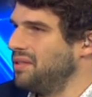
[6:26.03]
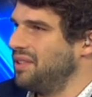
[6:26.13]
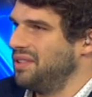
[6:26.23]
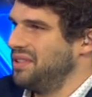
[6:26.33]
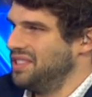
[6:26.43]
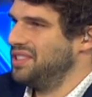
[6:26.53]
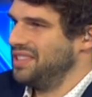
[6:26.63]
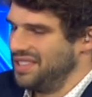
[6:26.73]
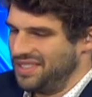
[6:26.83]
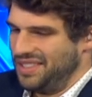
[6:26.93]

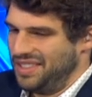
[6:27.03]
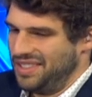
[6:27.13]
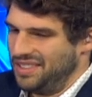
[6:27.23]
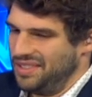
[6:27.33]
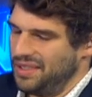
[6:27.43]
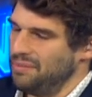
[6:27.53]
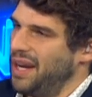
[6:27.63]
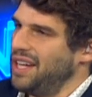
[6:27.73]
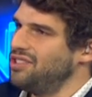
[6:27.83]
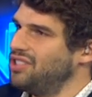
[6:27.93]
original, the
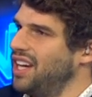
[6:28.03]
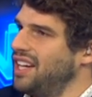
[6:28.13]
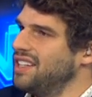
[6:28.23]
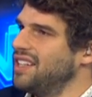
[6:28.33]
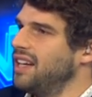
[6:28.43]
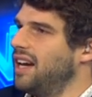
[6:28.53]
main chain,